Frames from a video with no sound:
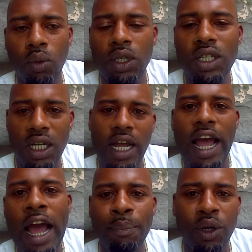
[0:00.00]
what's going to
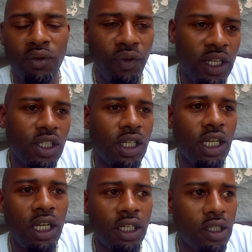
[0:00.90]
happen
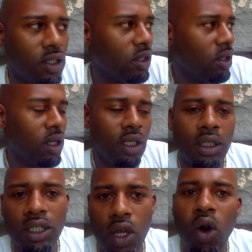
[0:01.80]
eventually is
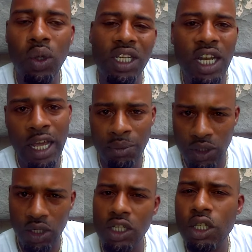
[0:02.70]
this holy name
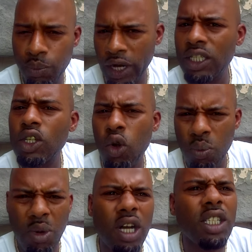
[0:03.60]
is going to spread so
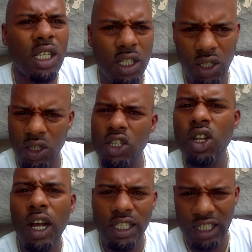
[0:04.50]
much and it's going to
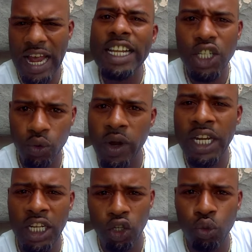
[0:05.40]
start
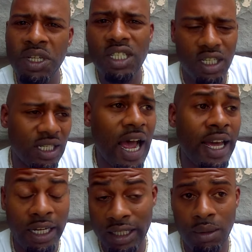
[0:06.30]
saturating human
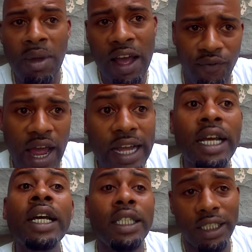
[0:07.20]
society. As a matter of fact,
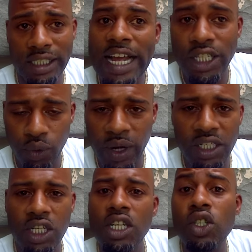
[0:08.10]
the
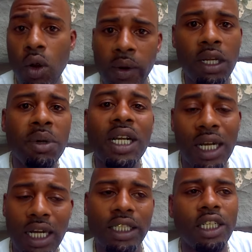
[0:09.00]
saturation has already begun,